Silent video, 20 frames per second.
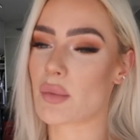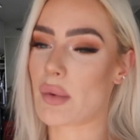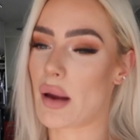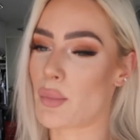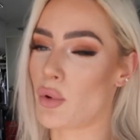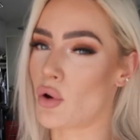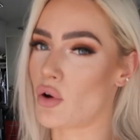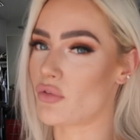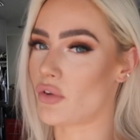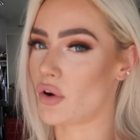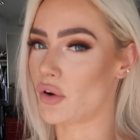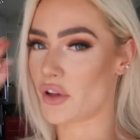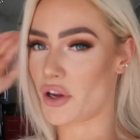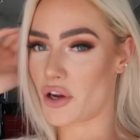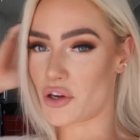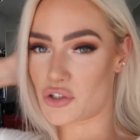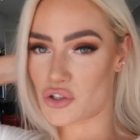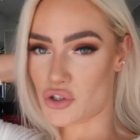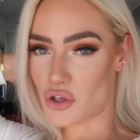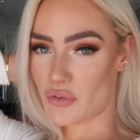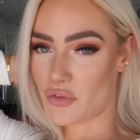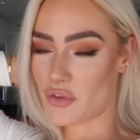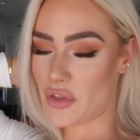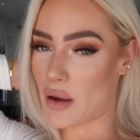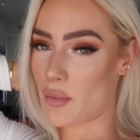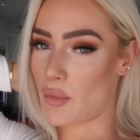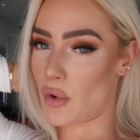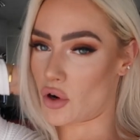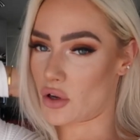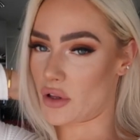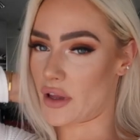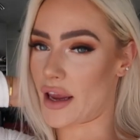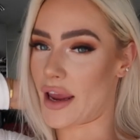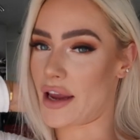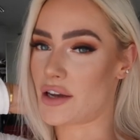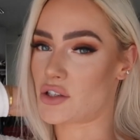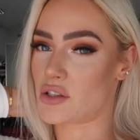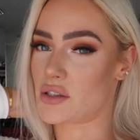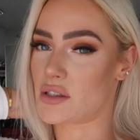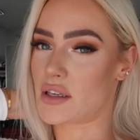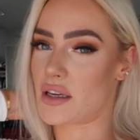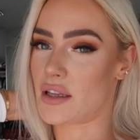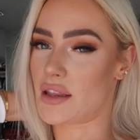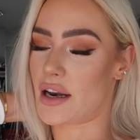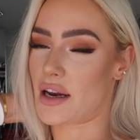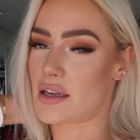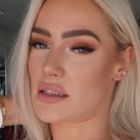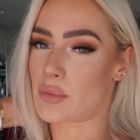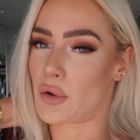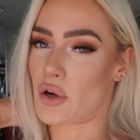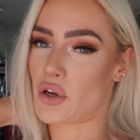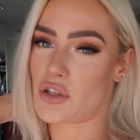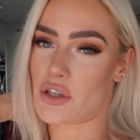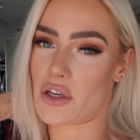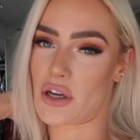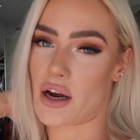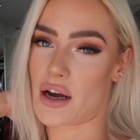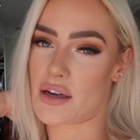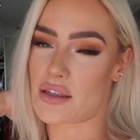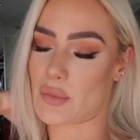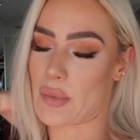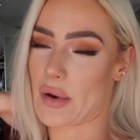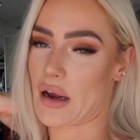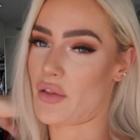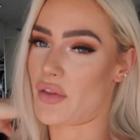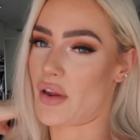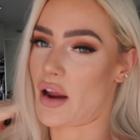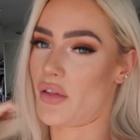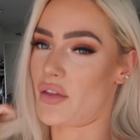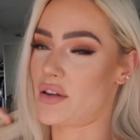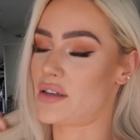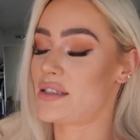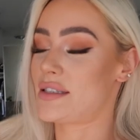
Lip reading: my portfolio shoot for that modeling agency that I spoke to you guys about the other